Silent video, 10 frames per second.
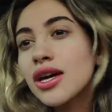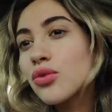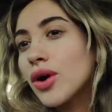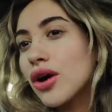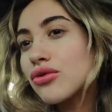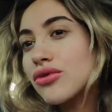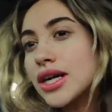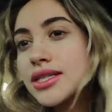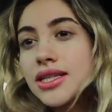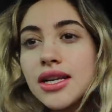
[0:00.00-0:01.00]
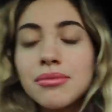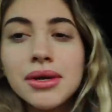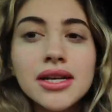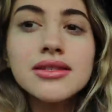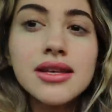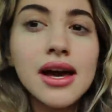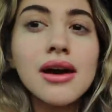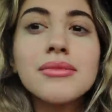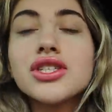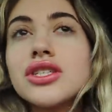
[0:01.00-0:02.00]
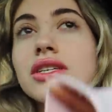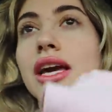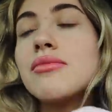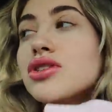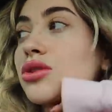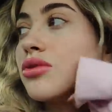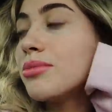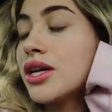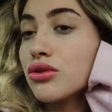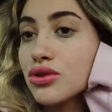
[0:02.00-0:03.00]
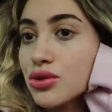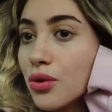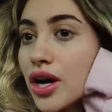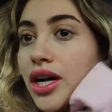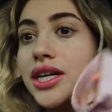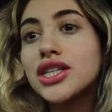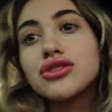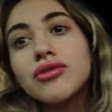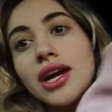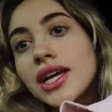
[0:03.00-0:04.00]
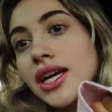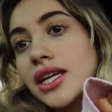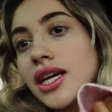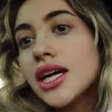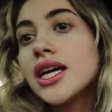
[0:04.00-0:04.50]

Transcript: and well rested. Me and Sam just came to the bagel store. He just ran in.